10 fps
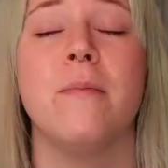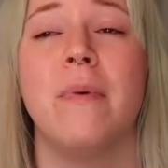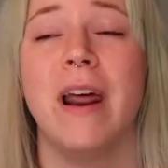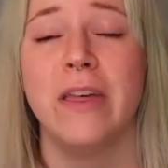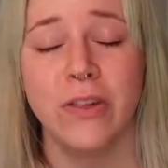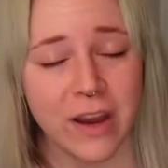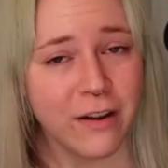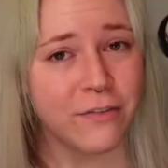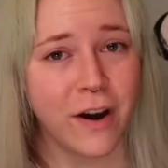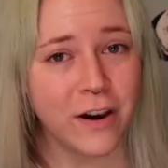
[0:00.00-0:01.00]
But I think I
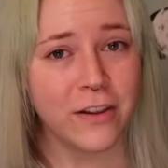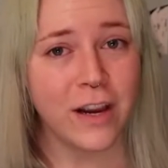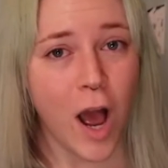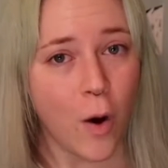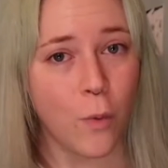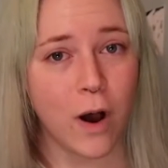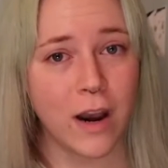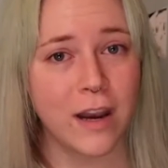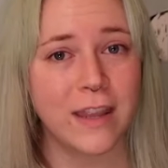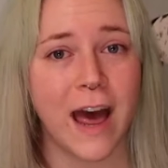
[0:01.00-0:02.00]
finally got
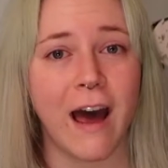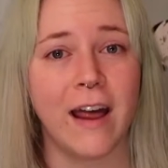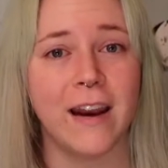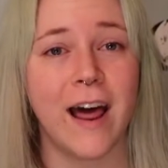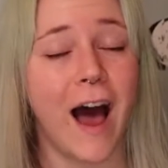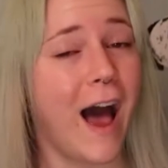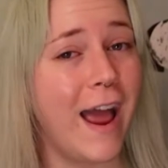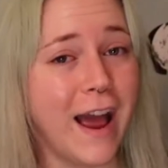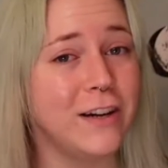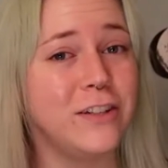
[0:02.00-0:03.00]
one that I
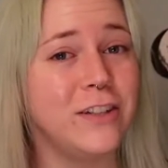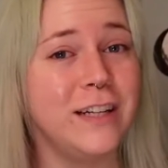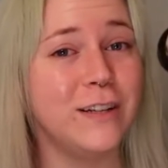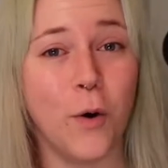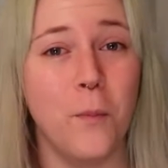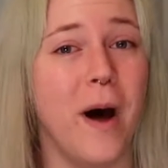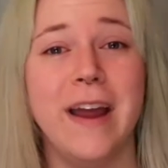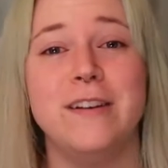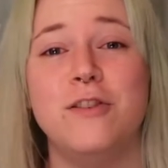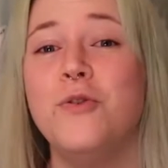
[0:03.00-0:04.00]
actually don't
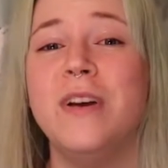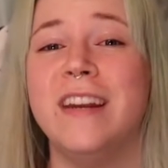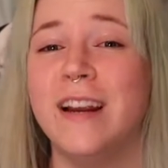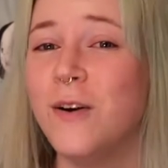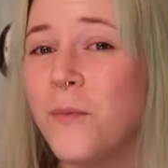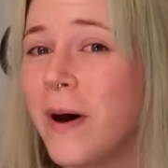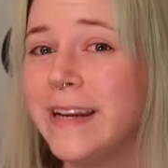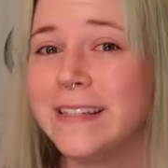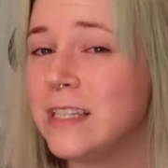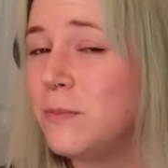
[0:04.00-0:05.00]
mind doing. I don't
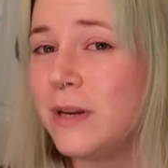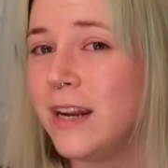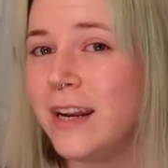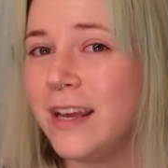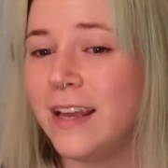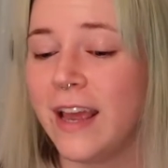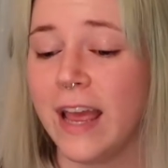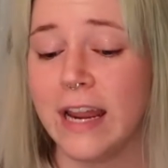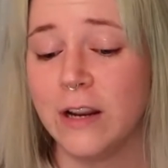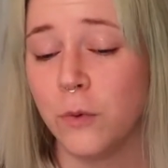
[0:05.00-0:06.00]
mind sleeping in it,
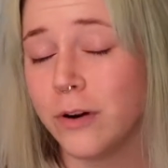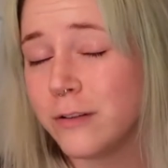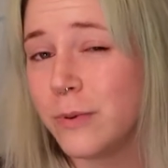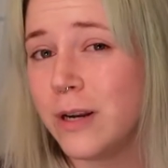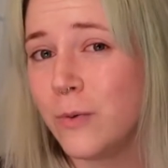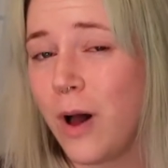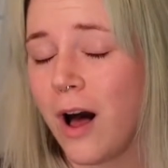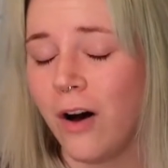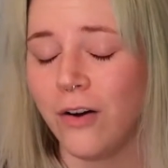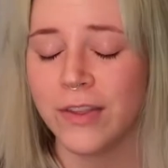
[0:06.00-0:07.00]
and it works pretty
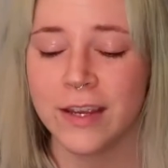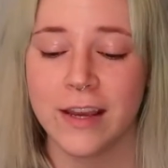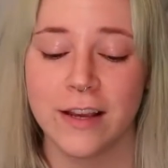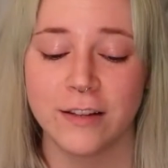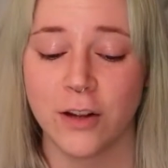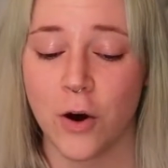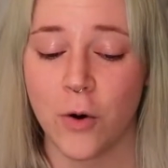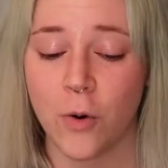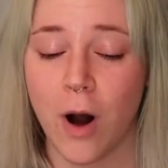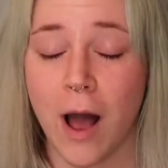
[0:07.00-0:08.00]
well.
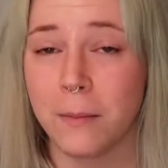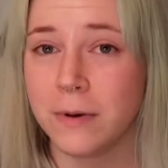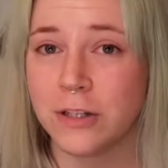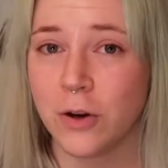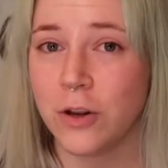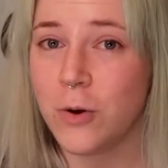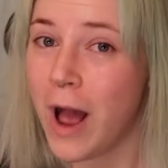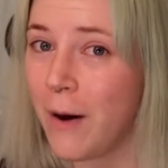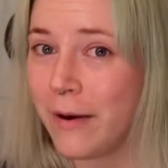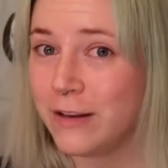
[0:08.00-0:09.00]
So I'm gonna show you
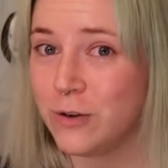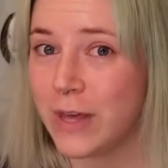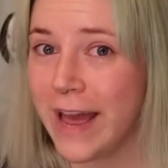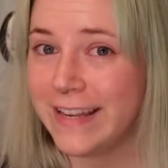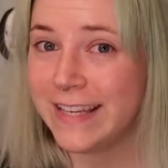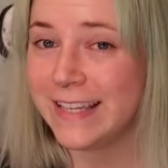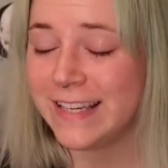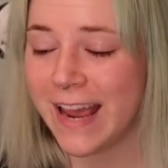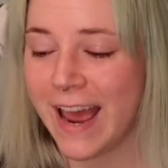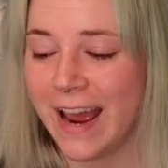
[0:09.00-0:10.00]
how I do that
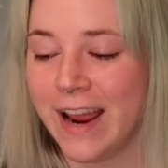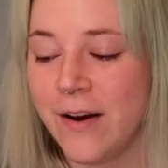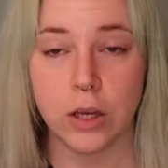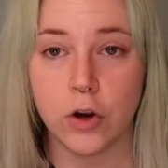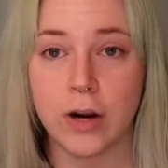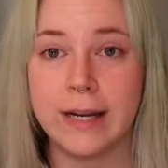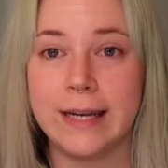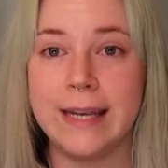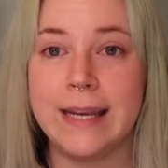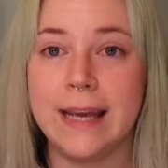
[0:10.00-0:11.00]
today. You're gonna
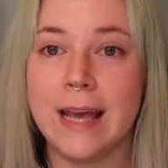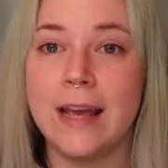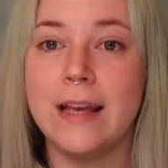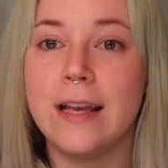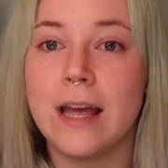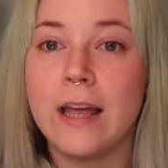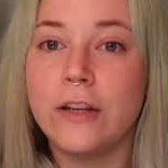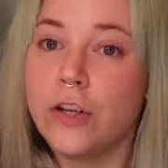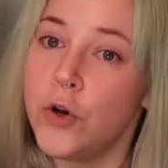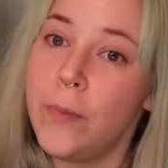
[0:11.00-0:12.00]
need
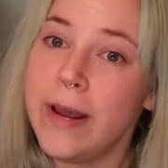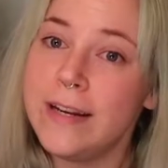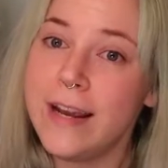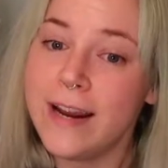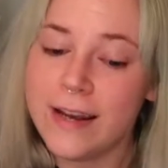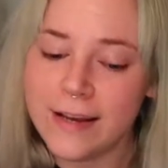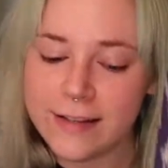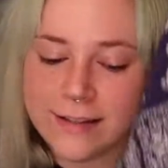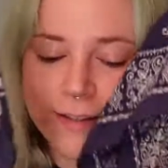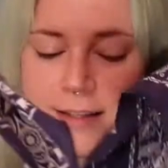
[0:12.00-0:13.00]
2
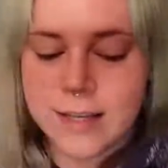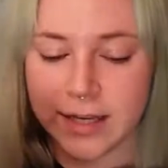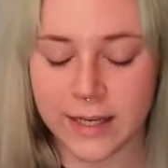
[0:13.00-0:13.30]
bandanas,